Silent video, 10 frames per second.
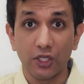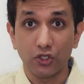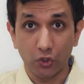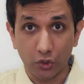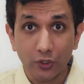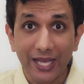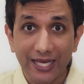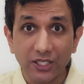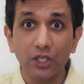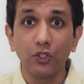To do
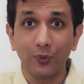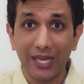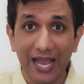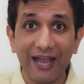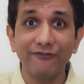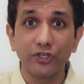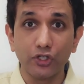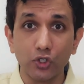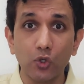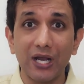that, you will have to
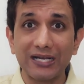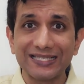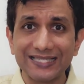do a